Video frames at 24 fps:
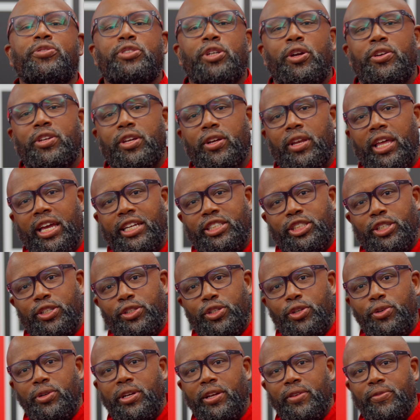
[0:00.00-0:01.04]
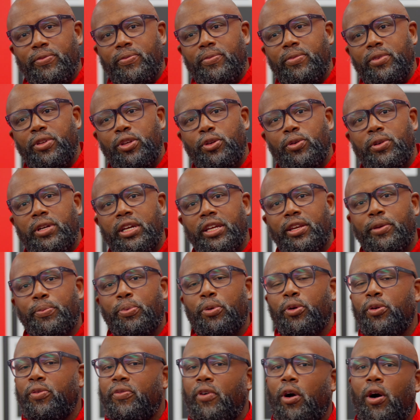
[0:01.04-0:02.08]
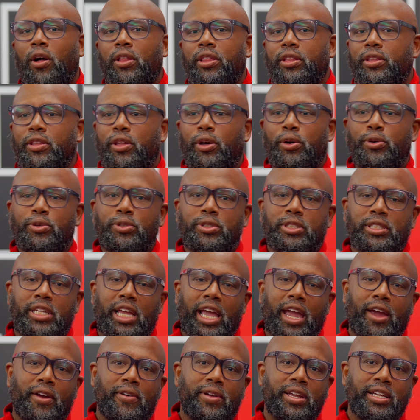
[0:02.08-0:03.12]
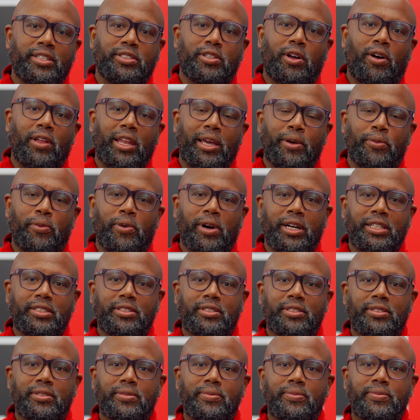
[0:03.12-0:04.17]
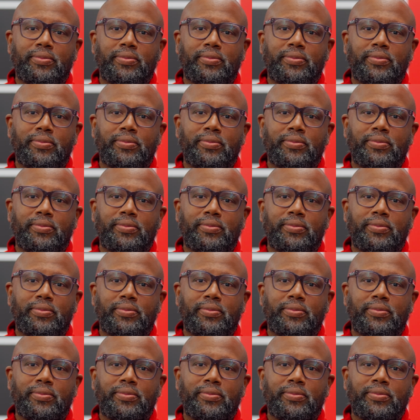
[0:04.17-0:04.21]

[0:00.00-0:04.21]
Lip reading: circulation, you can improve all of those areas all at once.